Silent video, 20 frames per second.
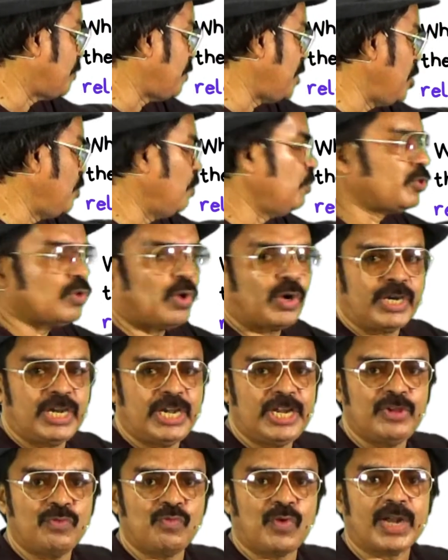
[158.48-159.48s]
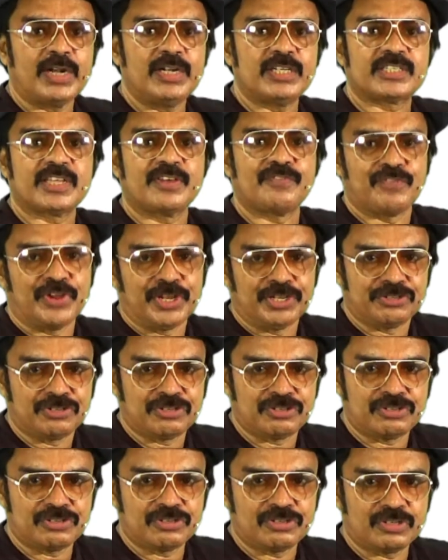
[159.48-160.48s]
we use only one
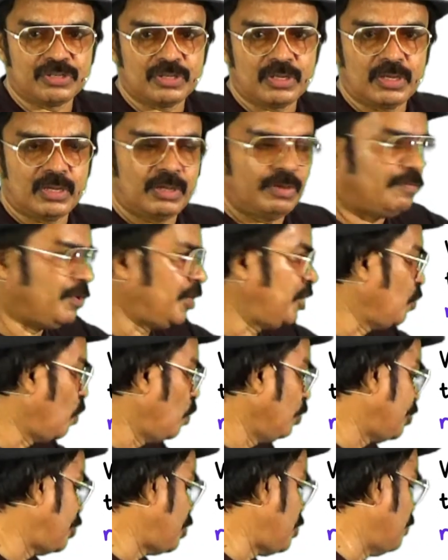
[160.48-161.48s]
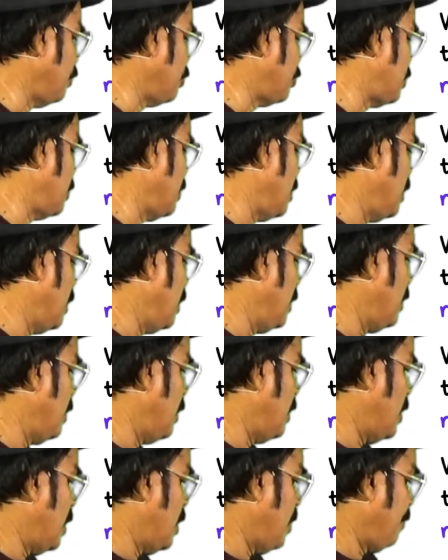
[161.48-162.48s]
suffix. We don't use
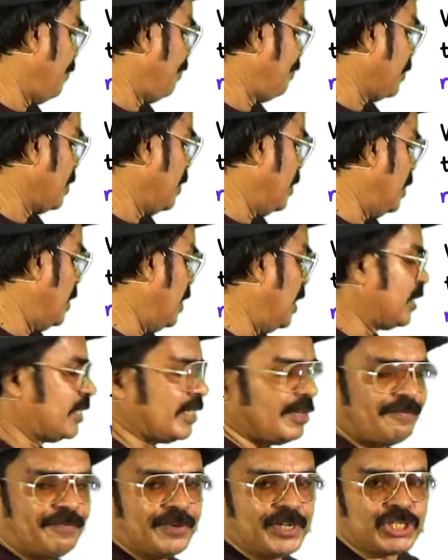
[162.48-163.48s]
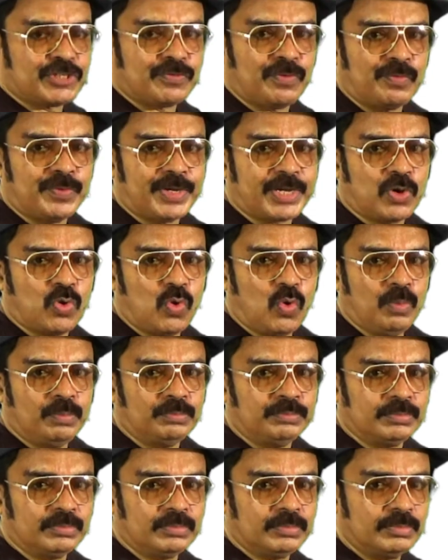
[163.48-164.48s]
a suffix for vacuum.
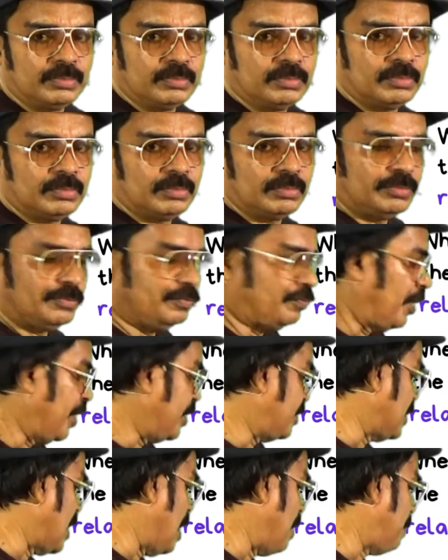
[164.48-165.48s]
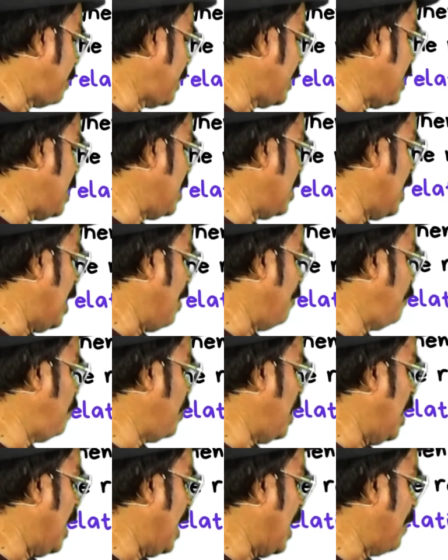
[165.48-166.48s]
For example, here
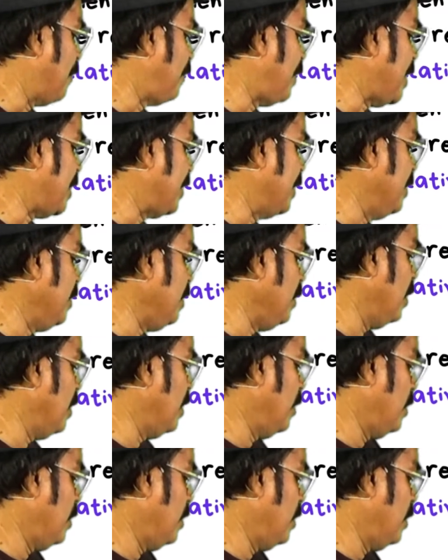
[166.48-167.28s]
I have written